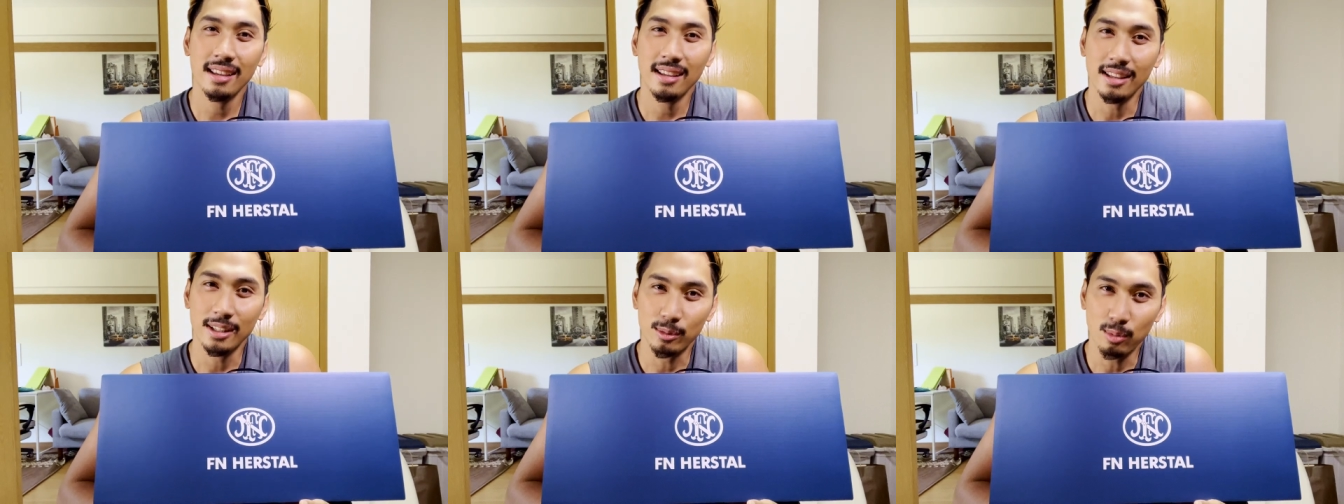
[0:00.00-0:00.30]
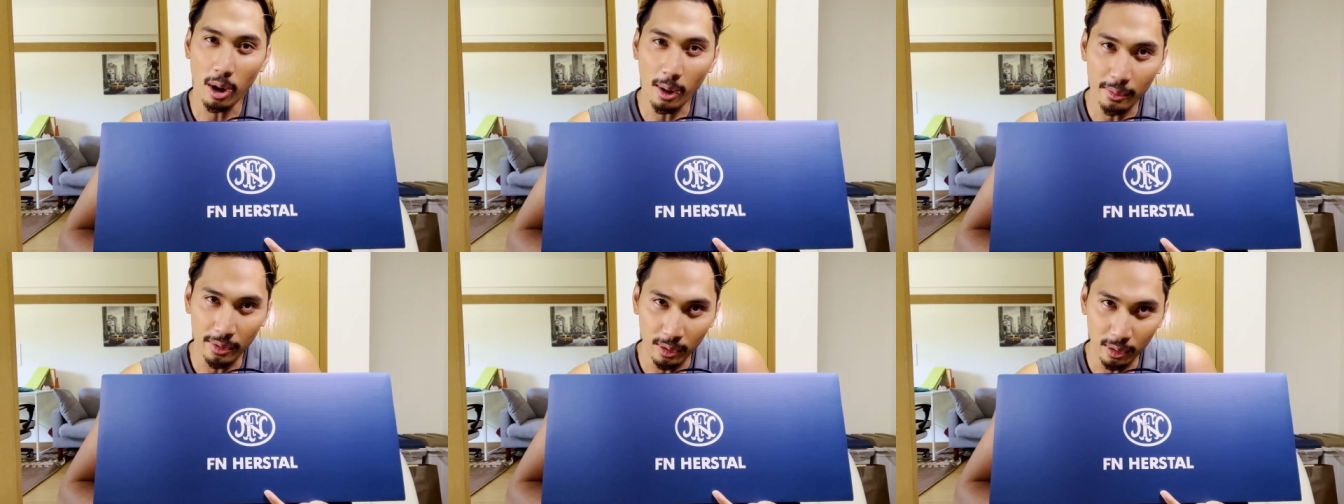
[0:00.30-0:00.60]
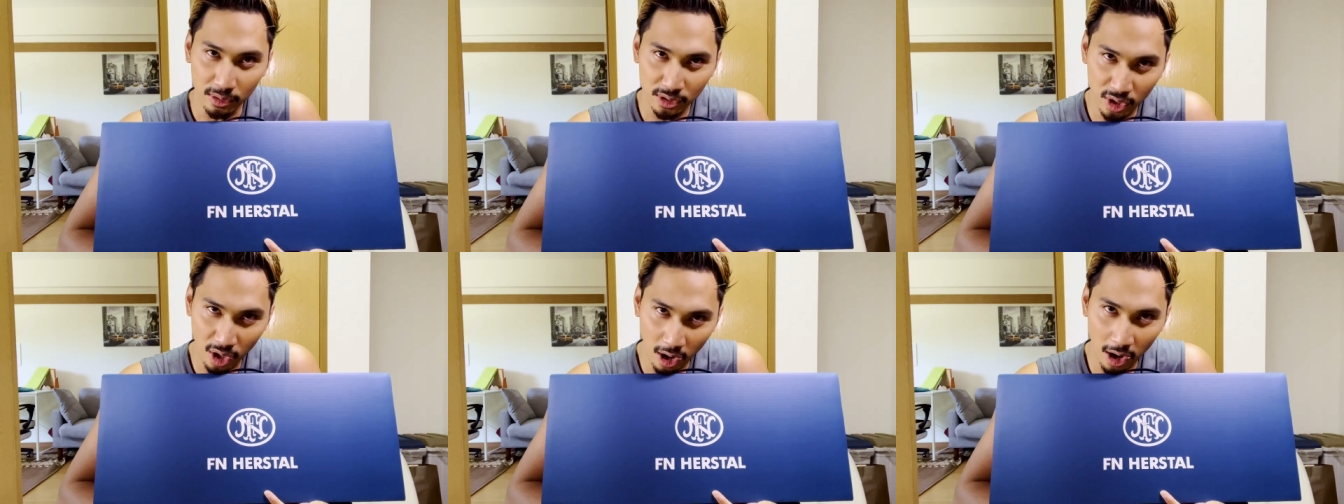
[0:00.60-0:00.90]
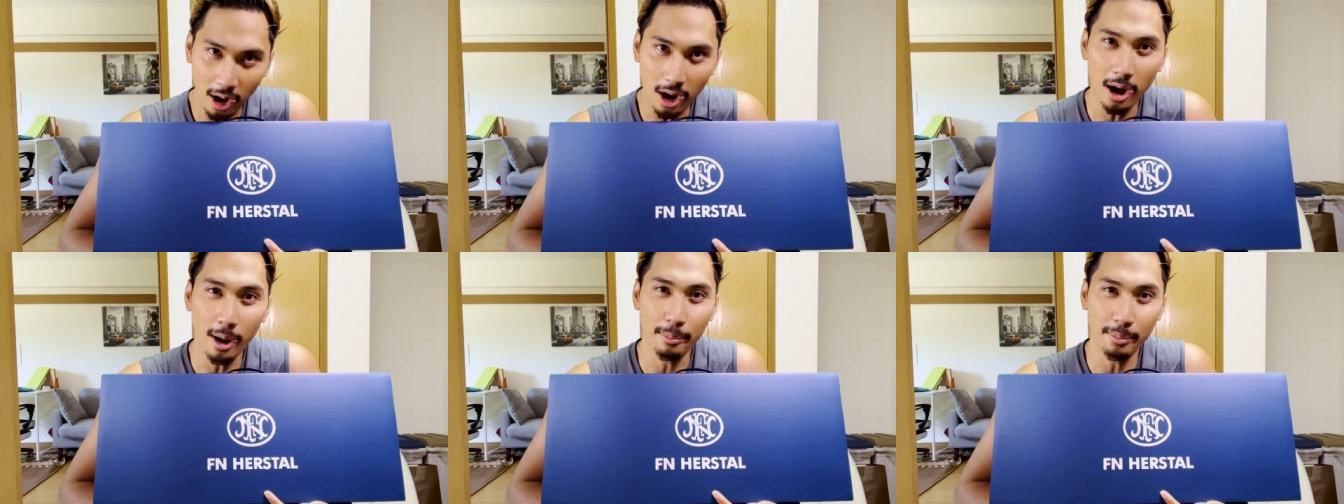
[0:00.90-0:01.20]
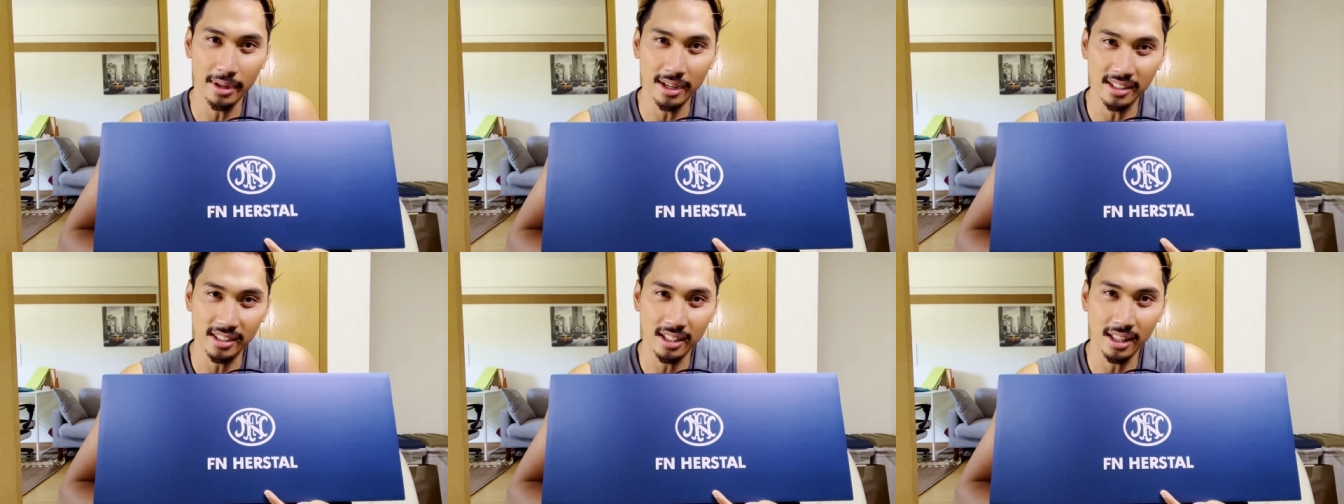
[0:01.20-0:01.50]
is probably
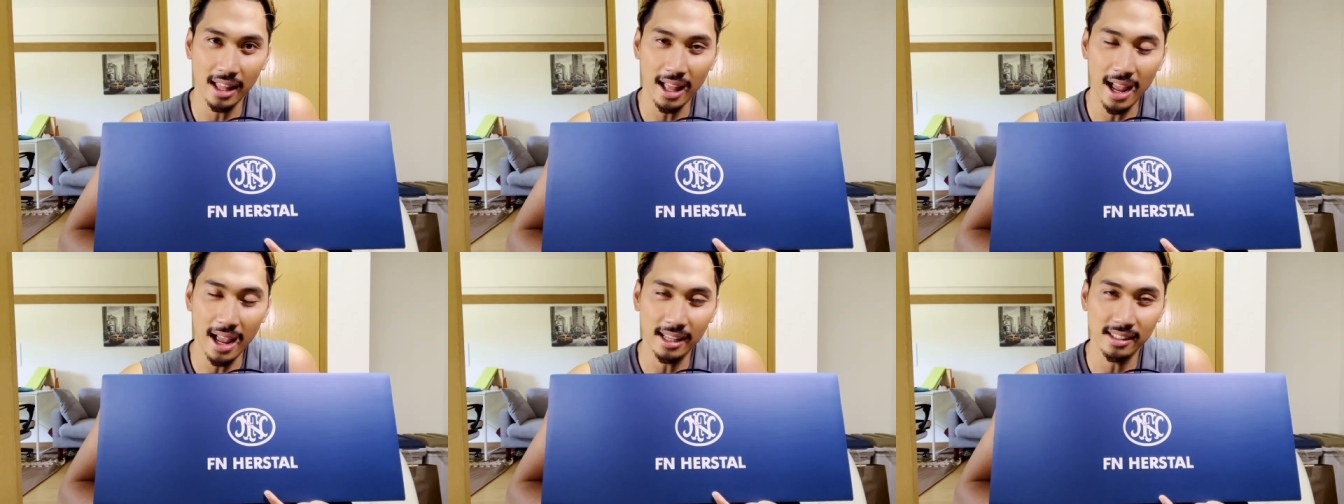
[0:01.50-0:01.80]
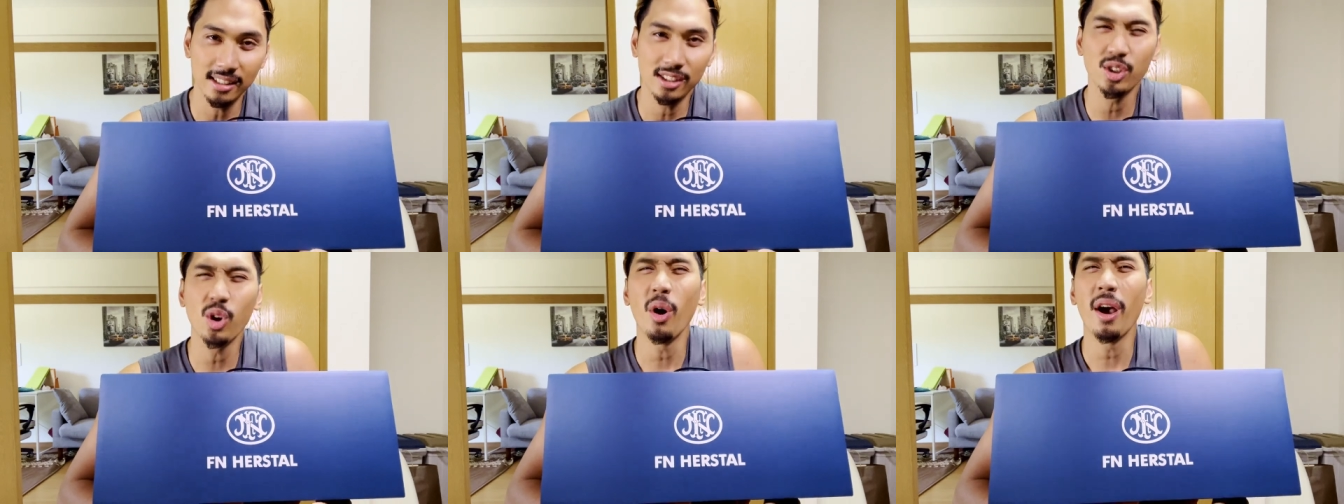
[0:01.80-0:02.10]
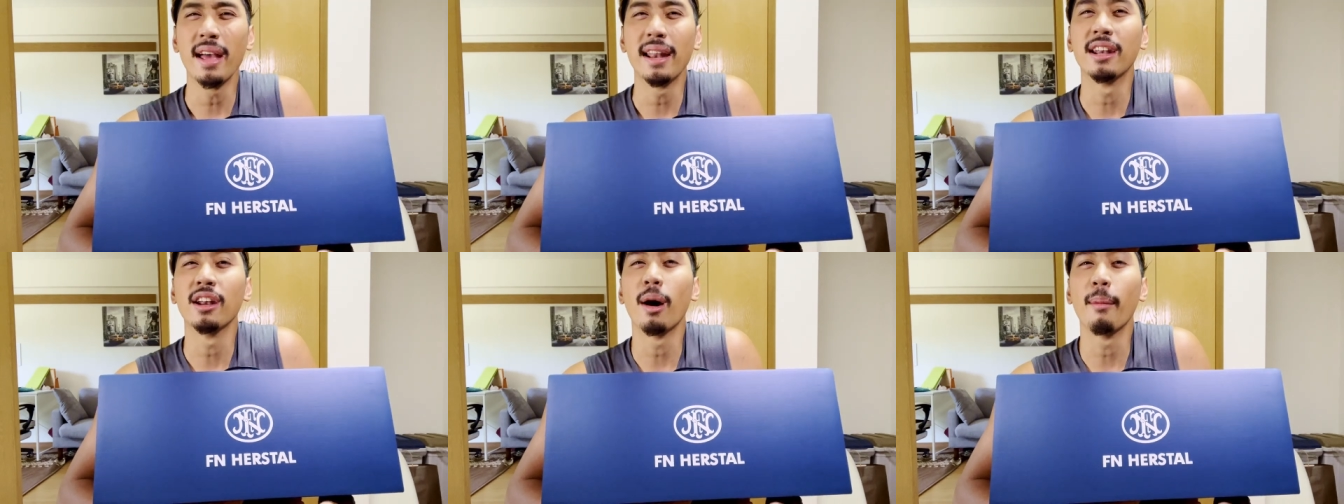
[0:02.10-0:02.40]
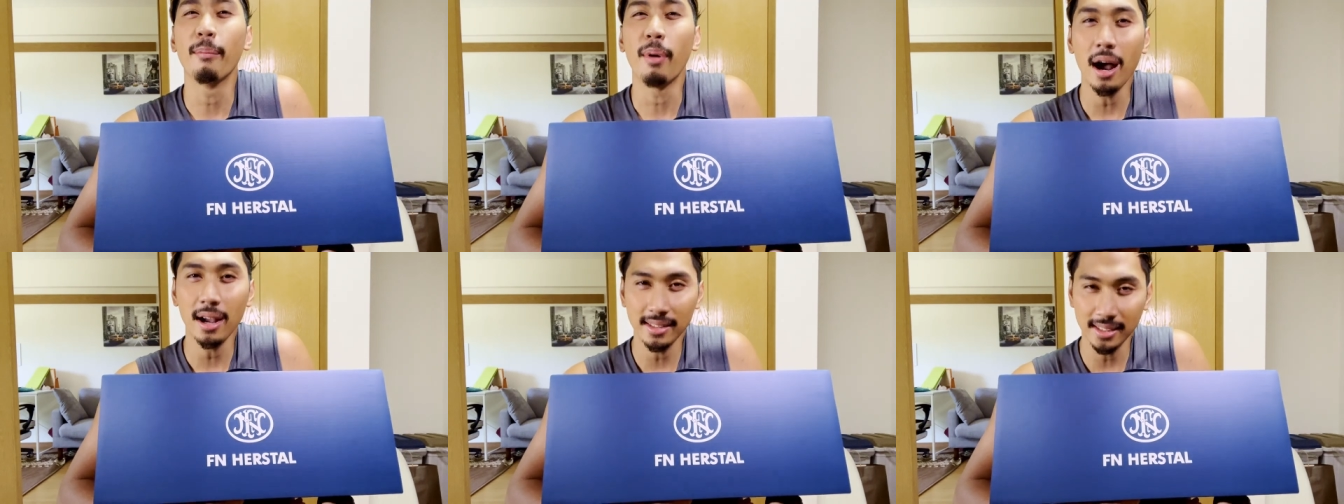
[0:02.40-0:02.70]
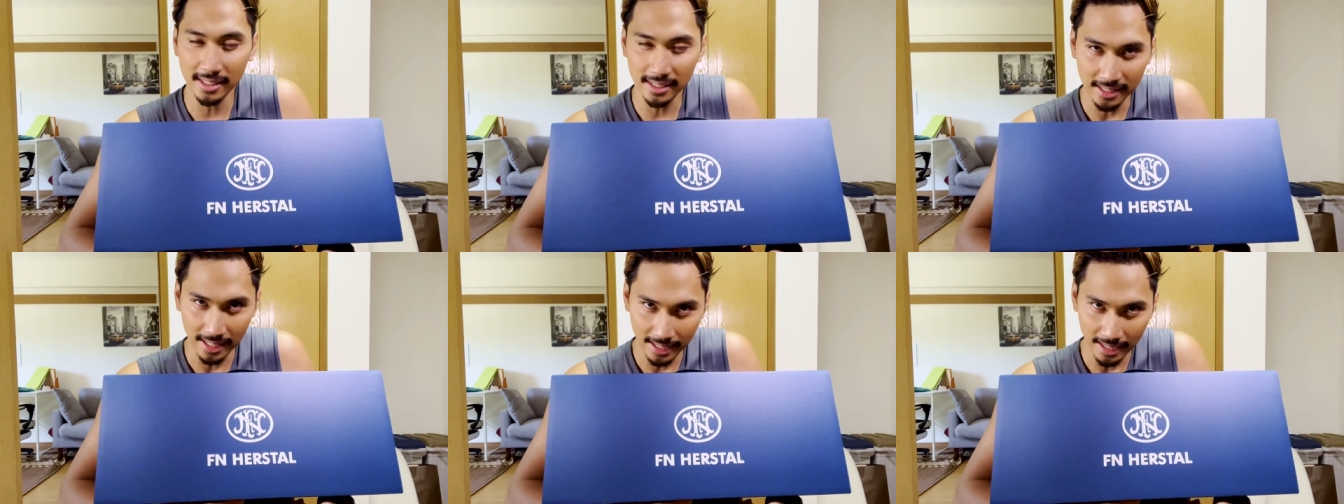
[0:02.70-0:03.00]
top in its class. Let's go ahead and unbox
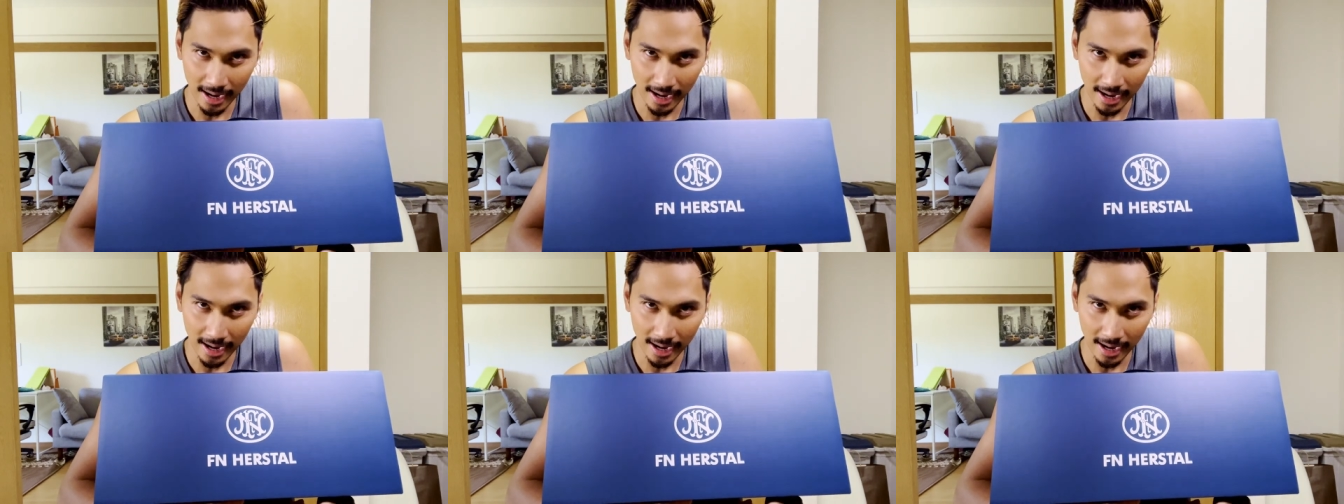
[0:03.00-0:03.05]
this thing,